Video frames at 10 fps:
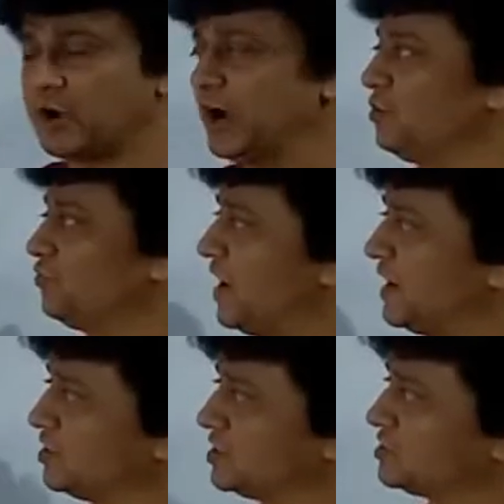try to
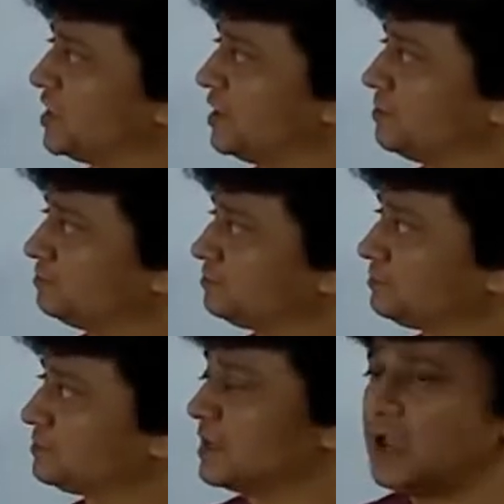find this thing,
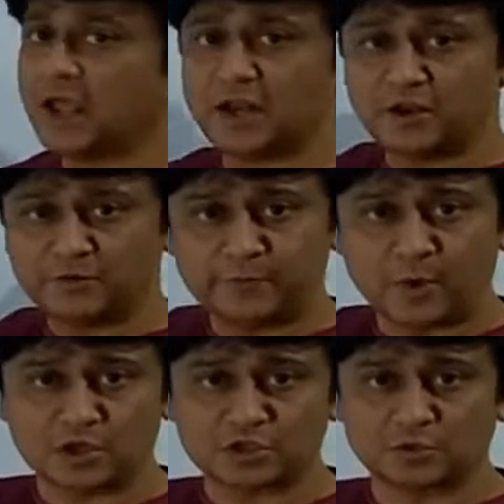and if
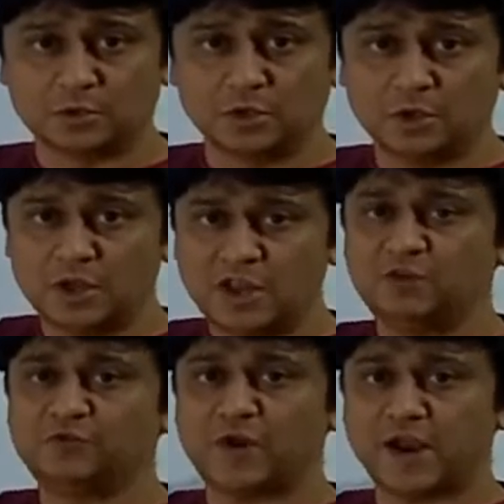possible,
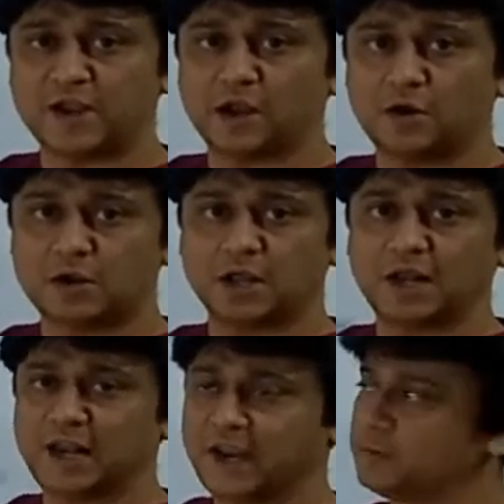find out a
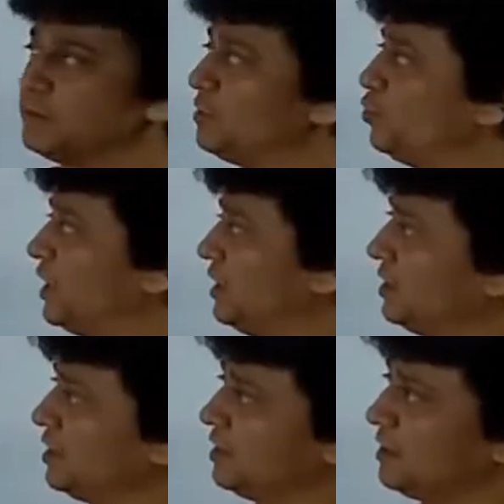link
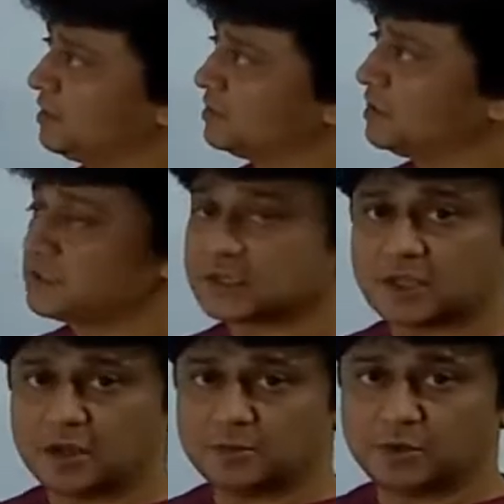between this
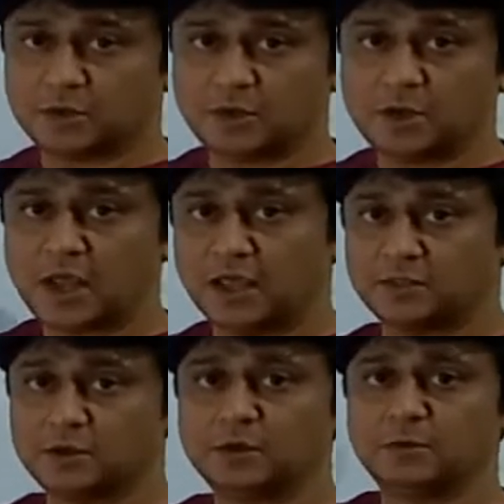example and
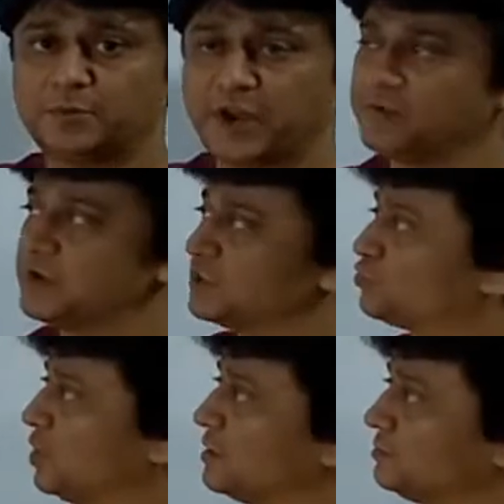the previous
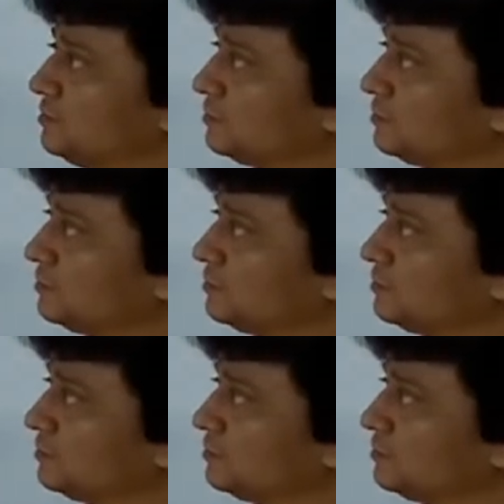one,